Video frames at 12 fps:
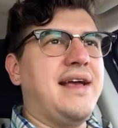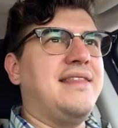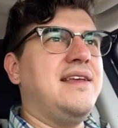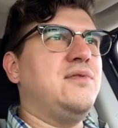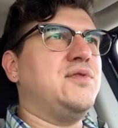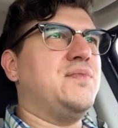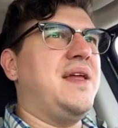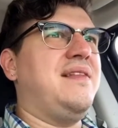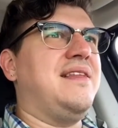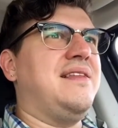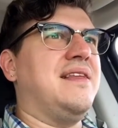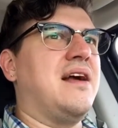I think it was
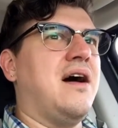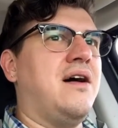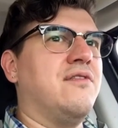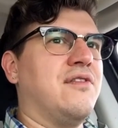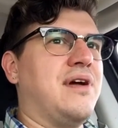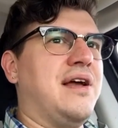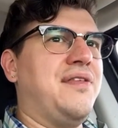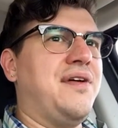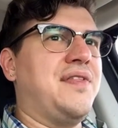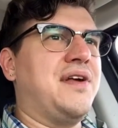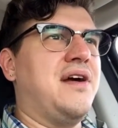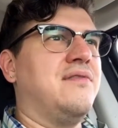mainly the cover. I
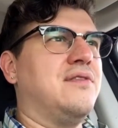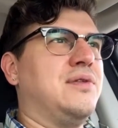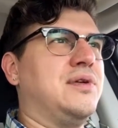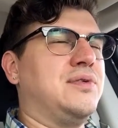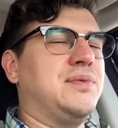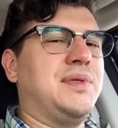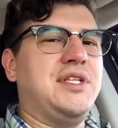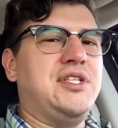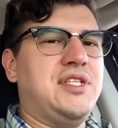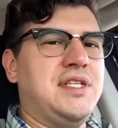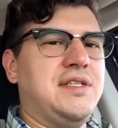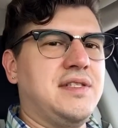thought the cover looked really
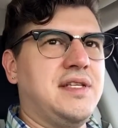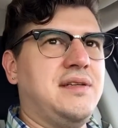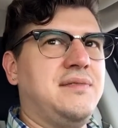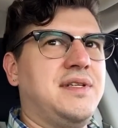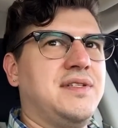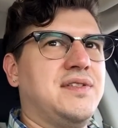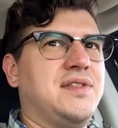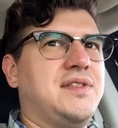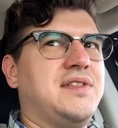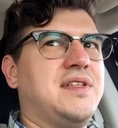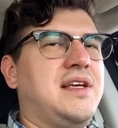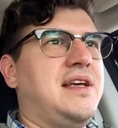cheesy because
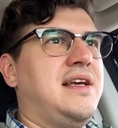it's,